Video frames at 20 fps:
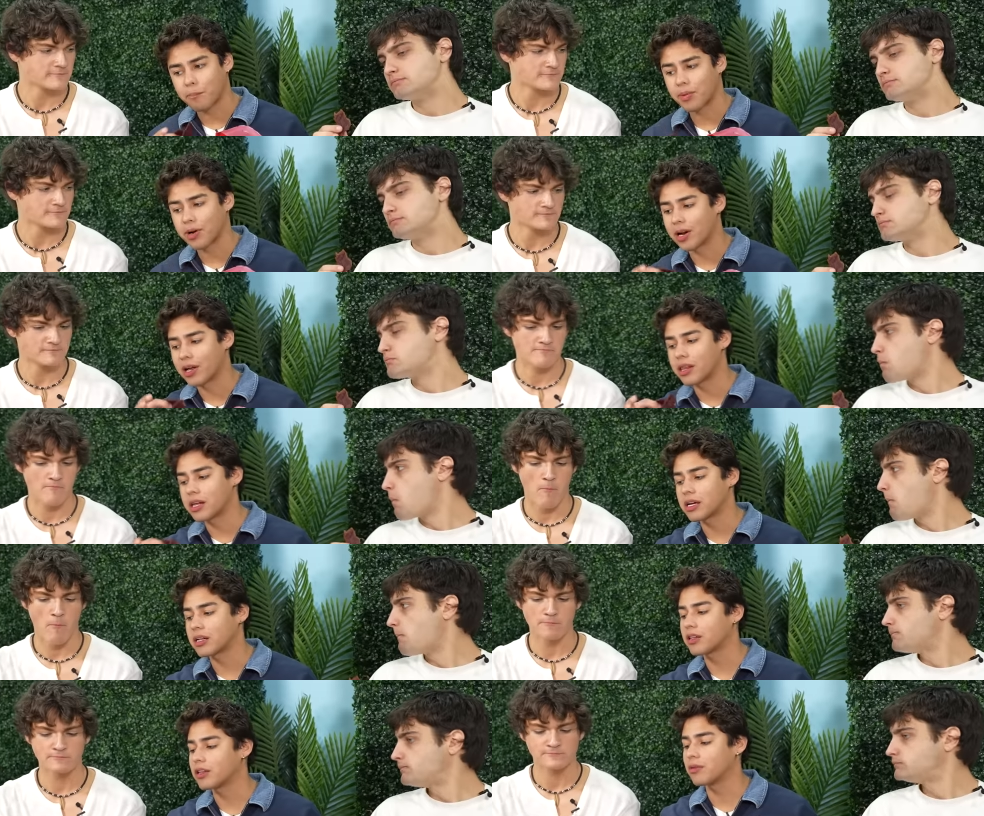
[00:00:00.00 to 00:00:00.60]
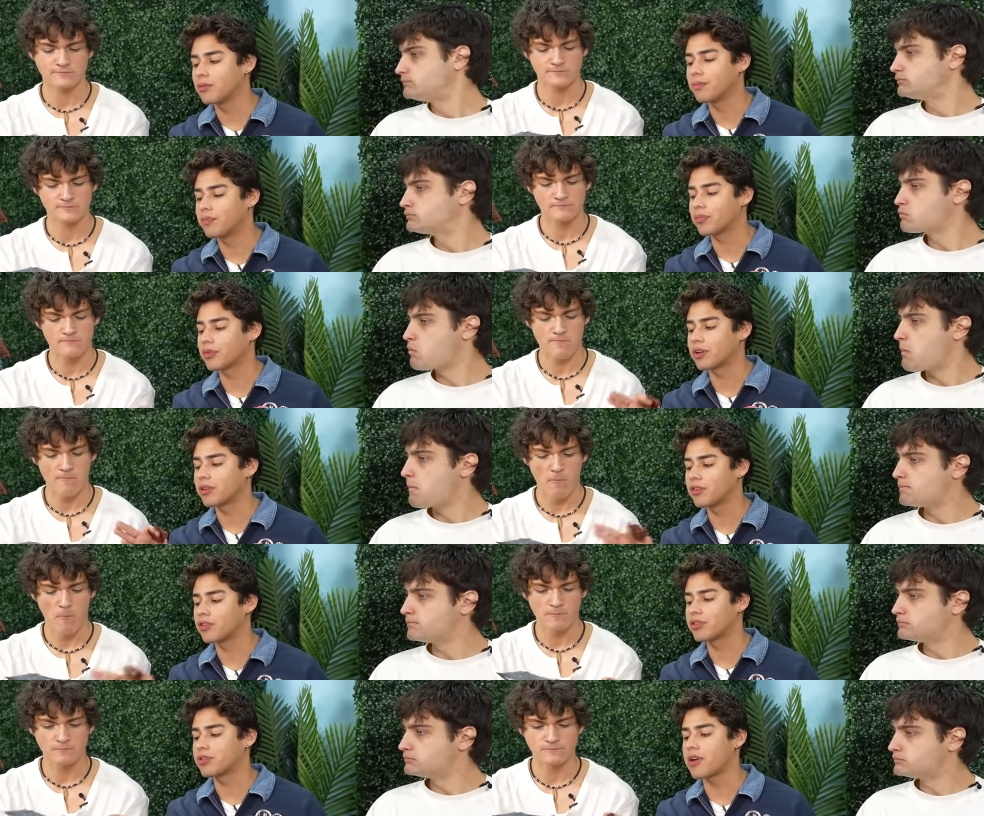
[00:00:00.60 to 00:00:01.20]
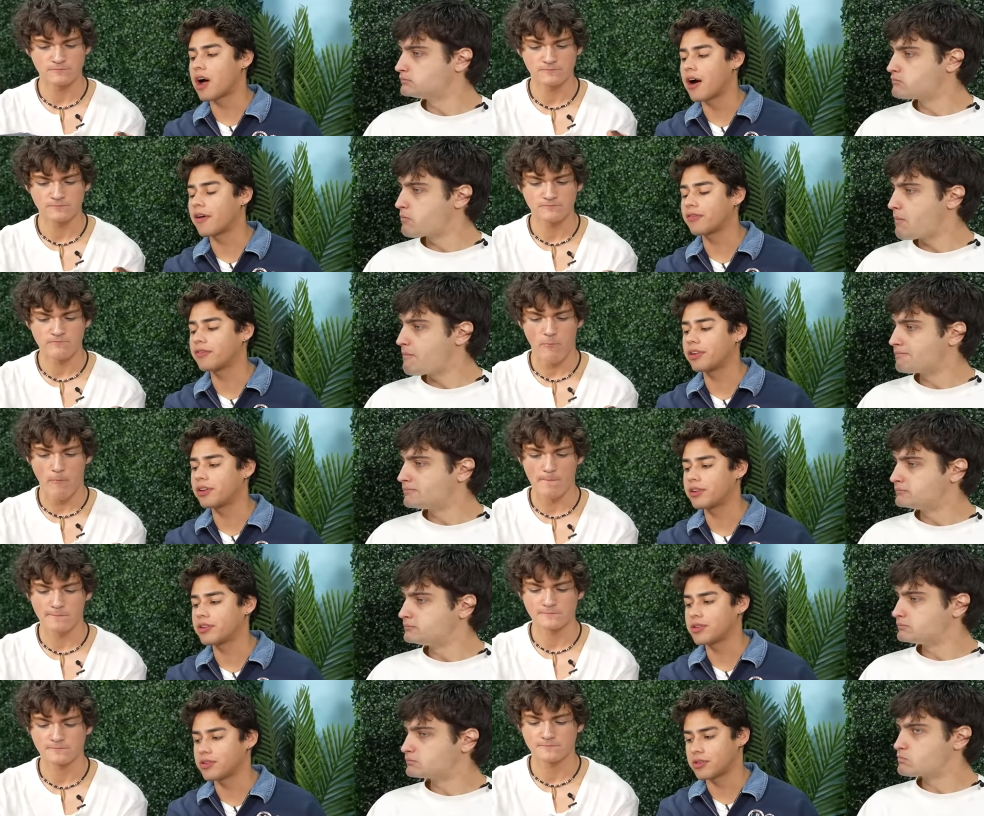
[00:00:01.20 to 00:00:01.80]
Speaker 1: but I like the
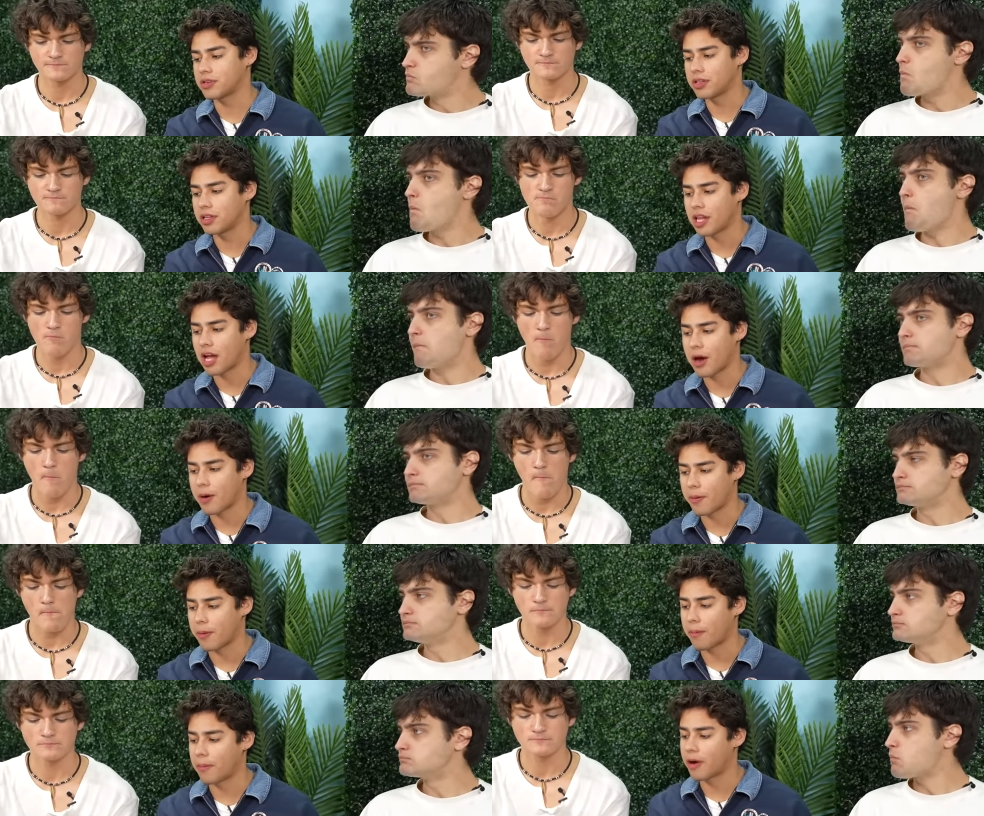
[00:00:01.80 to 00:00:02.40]
softness in that one